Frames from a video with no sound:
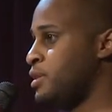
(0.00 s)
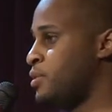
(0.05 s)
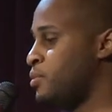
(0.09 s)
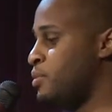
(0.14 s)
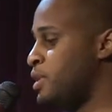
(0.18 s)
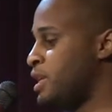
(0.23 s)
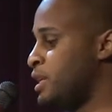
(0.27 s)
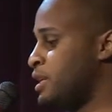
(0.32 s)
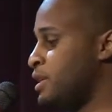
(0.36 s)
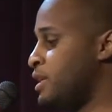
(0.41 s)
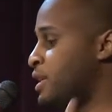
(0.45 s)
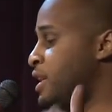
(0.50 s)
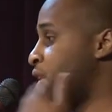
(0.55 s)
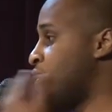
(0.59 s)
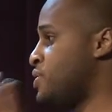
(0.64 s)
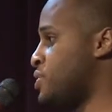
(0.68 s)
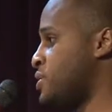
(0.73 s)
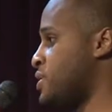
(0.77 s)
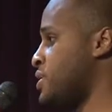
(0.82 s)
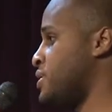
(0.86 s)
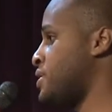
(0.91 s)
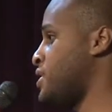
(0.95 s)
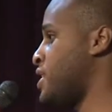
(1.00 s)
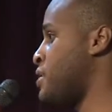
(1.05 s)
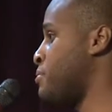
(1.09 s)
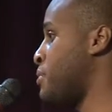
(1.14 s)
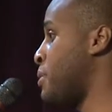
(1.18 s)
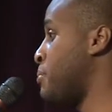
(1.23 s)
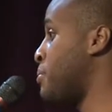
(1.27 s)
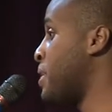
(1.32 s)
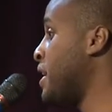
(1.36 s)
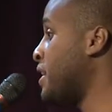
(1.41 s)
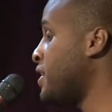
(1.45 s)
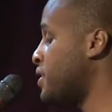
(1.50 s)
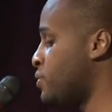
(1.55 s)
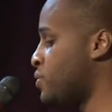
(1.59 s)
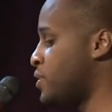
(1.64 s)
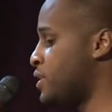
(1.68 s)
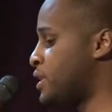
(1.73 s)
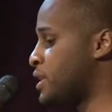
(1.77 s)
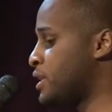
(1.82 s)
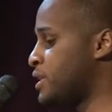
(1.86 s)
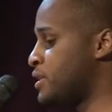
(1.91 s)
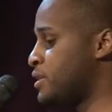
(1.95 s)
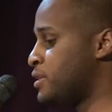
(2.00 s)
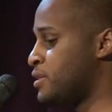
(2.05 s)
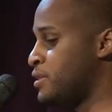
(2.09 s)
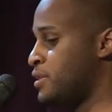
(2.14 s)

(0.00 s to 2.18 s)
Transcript: We can engage in design by making work,